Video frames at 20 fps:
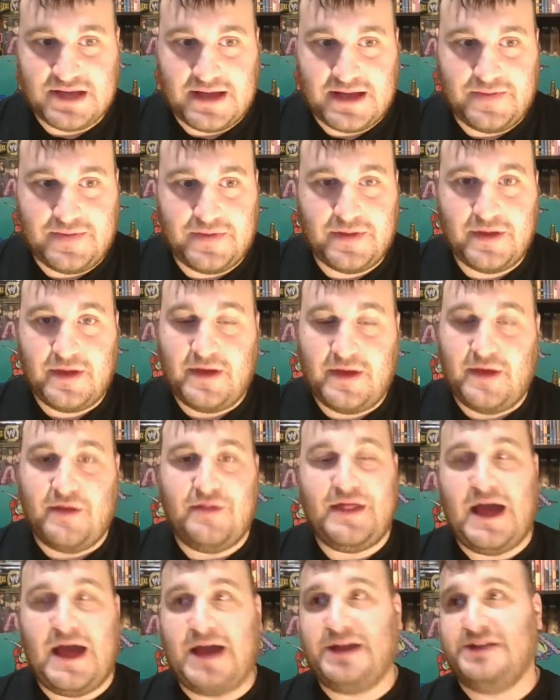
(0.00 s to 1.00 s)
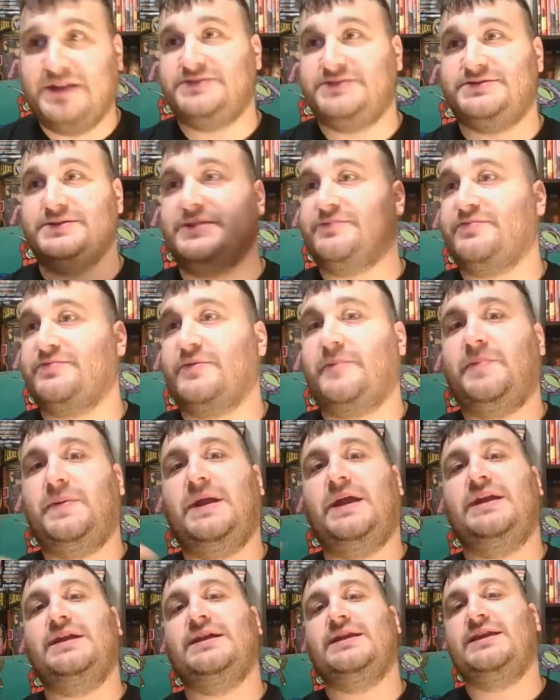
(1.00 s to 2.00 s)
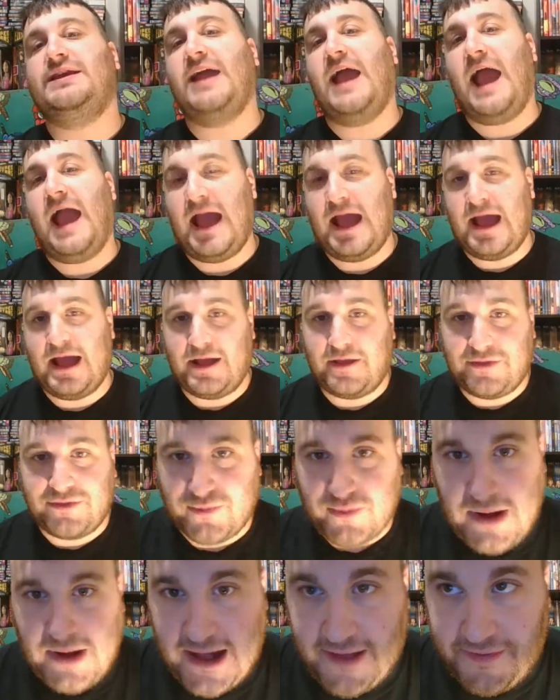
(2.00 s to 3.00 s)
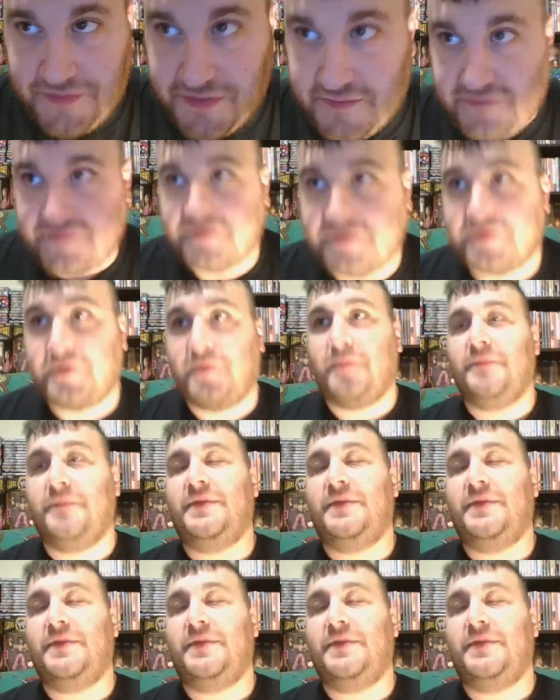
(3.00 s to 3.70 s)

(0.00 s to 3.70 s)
And that is a repeated gag throughout the film.